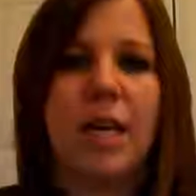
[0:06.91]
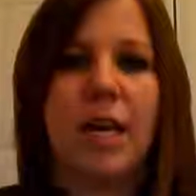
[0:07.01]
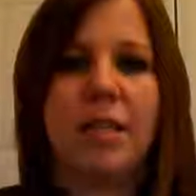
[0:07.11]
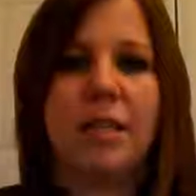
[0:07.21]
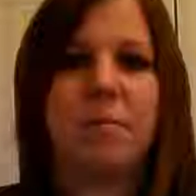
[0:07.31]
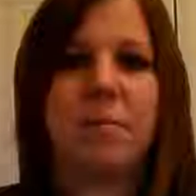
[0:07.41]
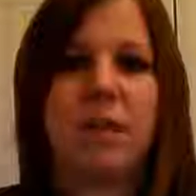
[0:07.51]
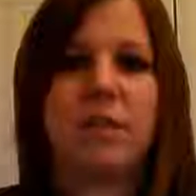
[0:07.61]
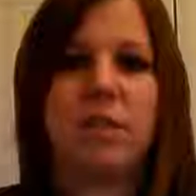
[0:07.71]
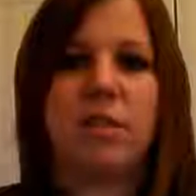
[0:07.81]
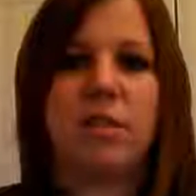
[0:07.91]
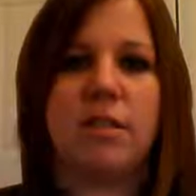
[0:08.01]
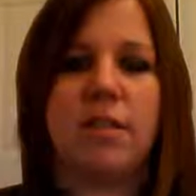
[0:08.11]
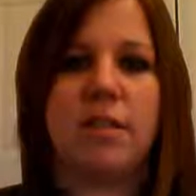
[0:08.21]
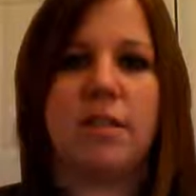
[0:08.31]
and in some cases, just
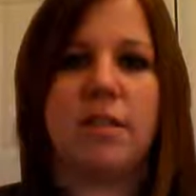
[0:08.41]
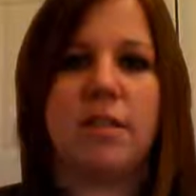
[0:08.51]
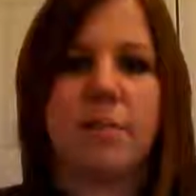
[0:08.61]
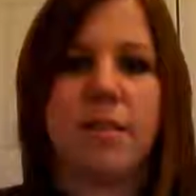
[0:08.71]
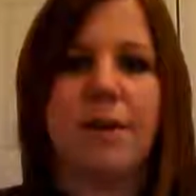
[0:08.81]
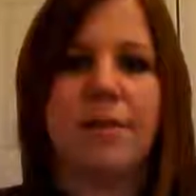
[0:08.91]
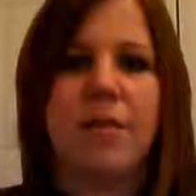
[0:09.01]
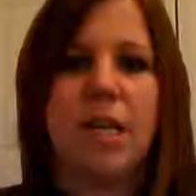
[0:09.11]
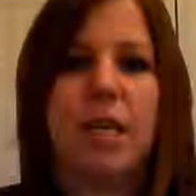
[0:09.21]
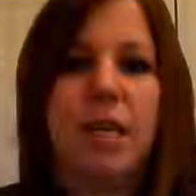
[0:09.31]
the sentences themselves.